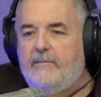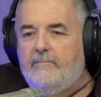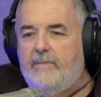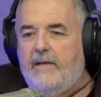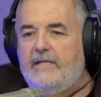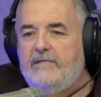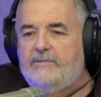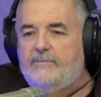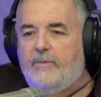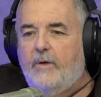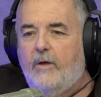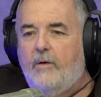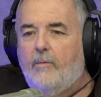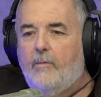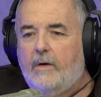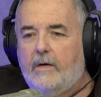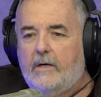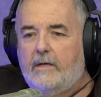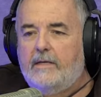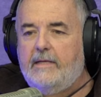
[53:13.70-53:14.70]
baseball
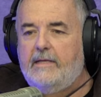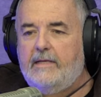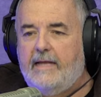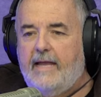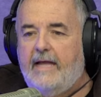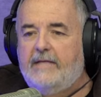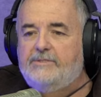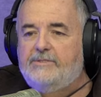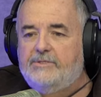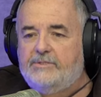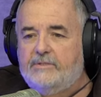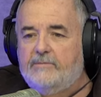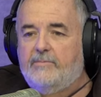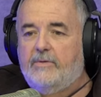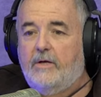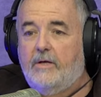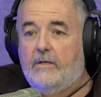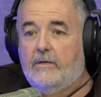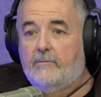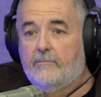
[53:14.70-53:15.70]
where he catches a
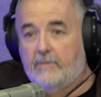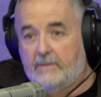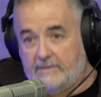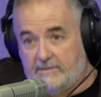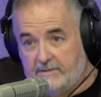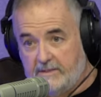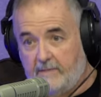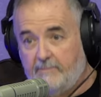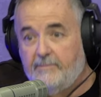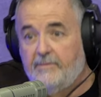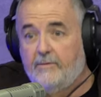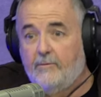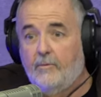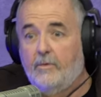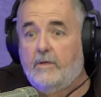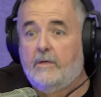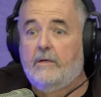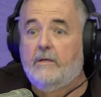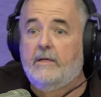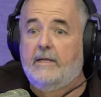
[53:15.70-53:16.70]
ball and runs up the
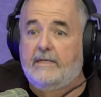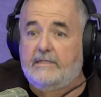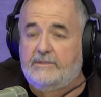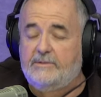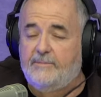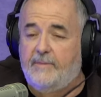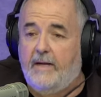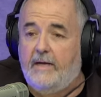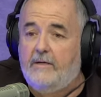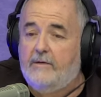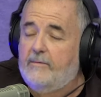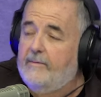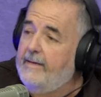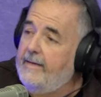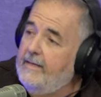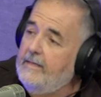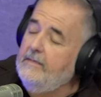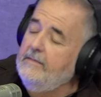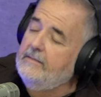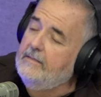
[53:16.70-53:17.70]
wall like
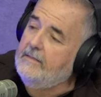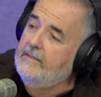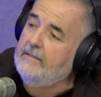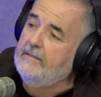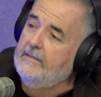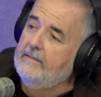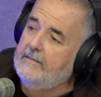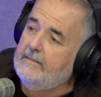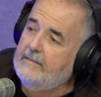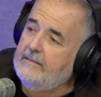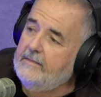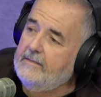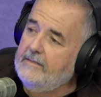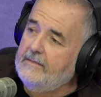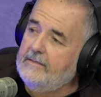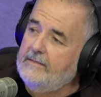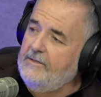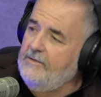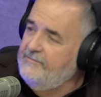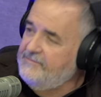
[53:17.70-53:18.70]
Spider-Man.
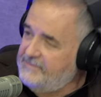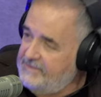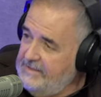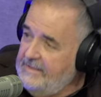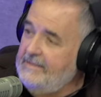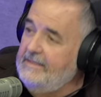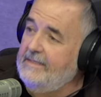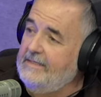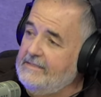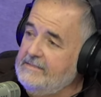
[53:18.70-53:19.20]
You've seen this.